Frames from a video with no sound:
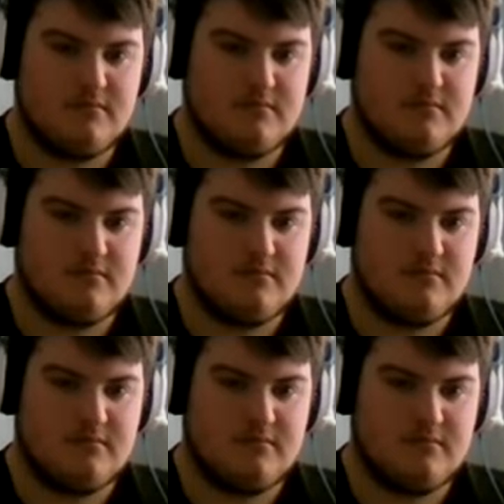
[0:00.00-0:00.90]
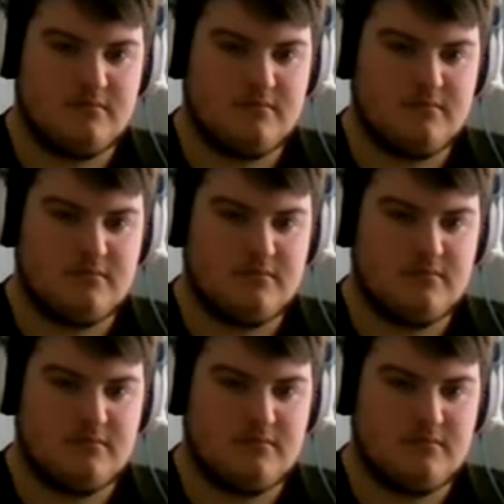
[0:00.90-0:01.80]

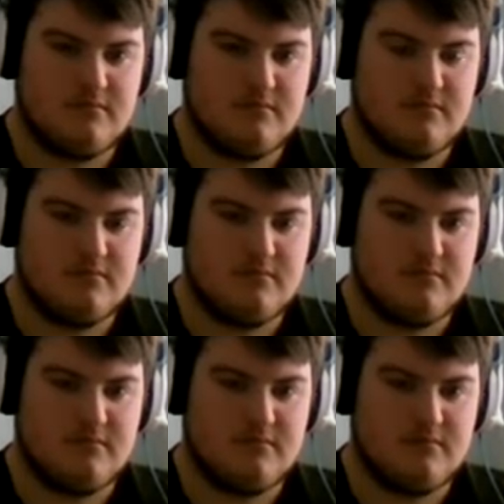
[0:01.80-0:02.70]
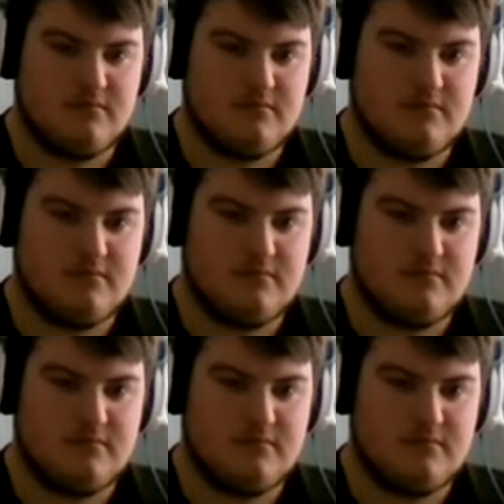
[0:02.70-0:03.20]
The person shown says nothing.